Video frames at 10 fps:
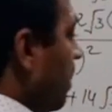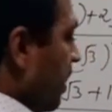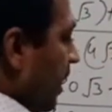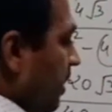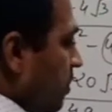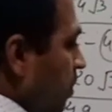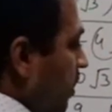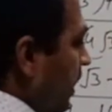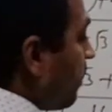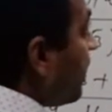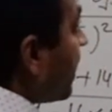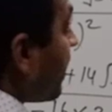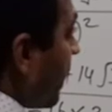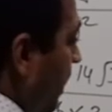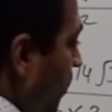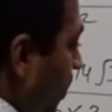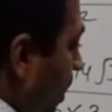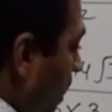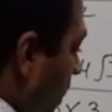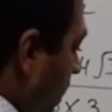Okay, so here we can write
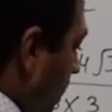what?